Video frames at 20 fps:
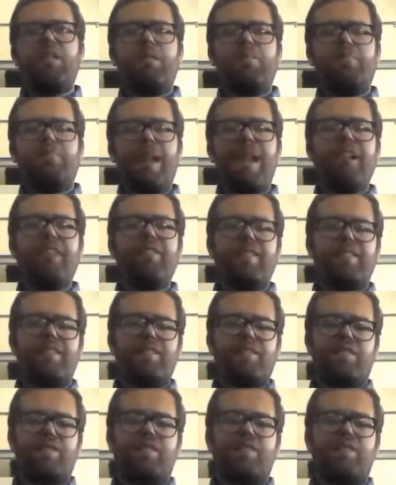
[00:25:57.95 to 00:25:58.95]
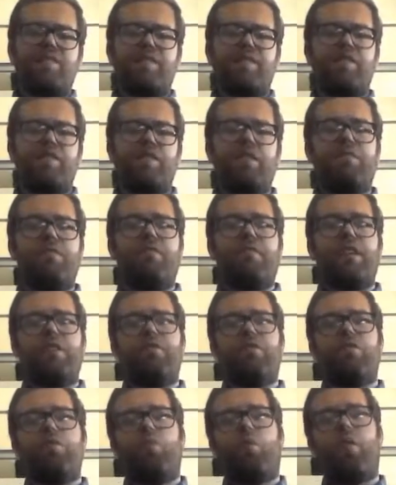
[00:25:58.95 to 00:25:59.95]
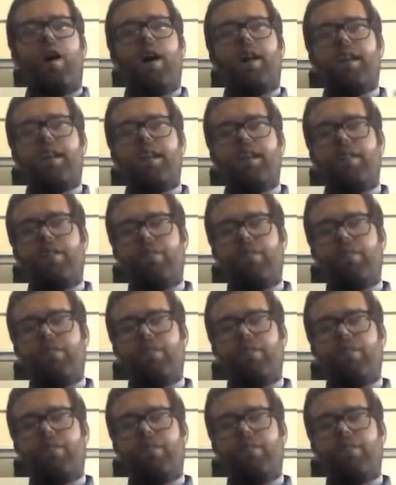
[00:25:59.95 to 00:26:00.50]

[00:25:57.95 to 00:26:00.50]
Mainly this consists of either walking the